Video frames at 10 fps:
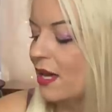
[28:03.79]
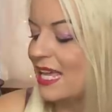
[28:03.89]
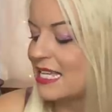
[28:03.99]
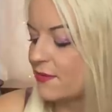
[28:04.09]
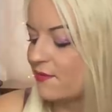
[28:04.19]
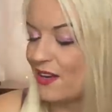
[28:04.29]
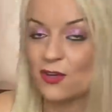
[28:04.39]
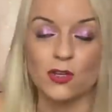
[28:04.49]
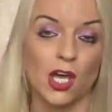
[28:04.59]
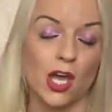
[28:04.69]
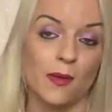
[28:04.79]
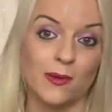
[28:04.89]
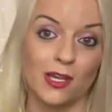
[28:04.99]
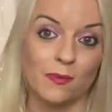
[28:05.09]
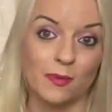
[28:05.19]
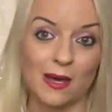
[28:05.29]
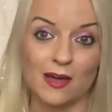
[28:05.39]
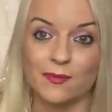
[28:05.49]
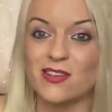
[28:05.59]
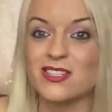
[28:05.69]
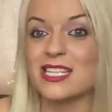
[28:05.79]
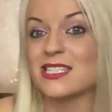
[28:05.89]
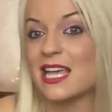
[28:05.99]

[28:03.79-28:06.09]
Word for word: isn't very good at opening up about emotions.